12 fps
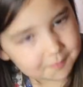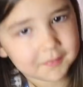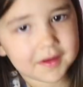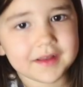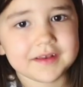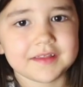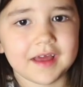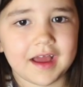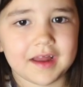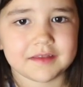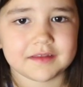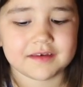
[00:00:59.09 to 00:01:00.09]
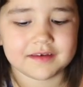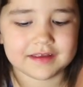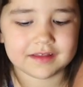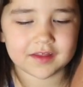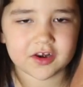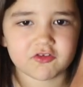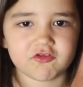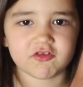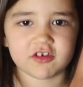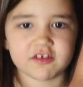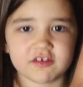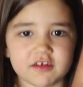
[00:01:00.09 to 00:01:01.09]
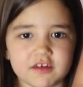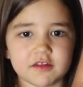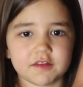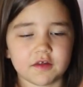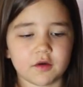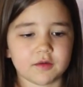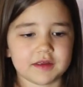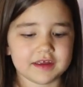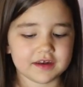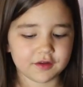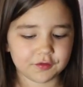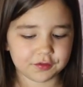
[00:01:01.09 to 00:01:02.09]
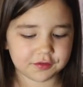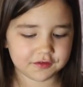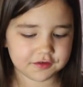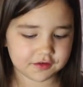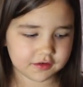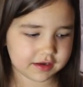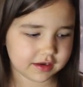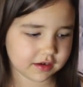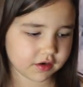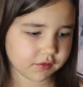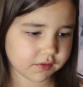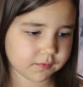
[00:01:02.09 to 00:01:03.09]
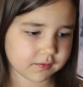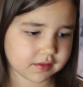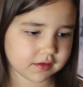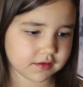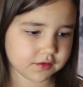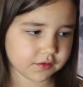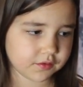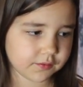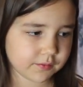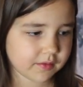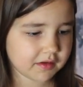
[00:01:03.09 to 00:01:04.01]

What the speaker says: My dad's an electrician, so he knows what to do.